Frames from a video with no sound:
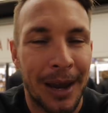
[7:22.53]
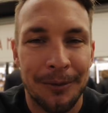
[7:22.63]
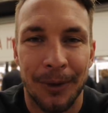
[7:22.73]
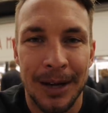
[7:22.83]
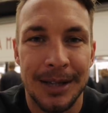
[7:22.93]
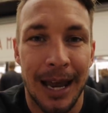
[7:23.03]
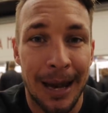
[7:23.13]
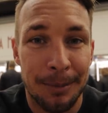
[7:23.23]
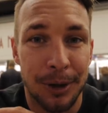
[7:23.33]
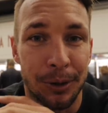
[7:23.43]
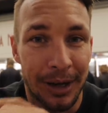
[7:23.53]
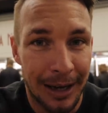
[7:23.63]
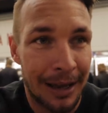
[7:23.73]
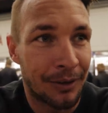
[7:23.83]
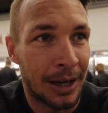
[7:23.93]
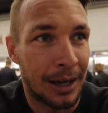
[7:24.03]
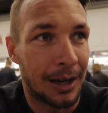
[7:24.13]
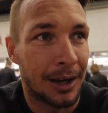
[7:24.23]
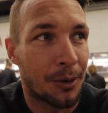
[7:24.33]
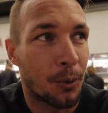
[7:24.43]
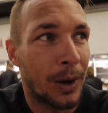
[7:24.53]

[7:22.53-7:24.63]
have friends that absolutely love it here.